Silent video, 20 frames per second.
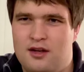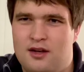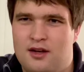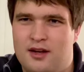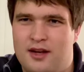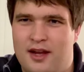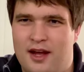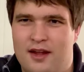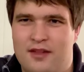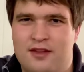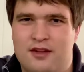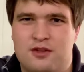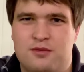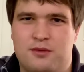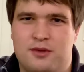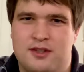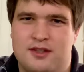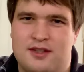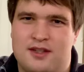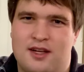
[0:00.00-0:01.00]
Again, this
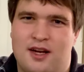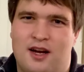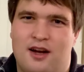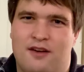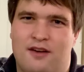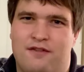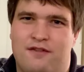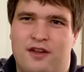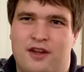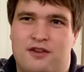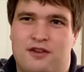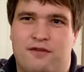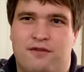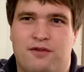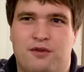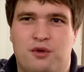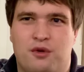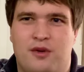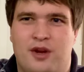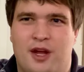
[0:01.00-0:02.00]
one's tough. It's
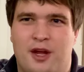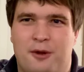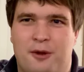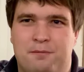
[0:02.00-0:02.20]
fruity.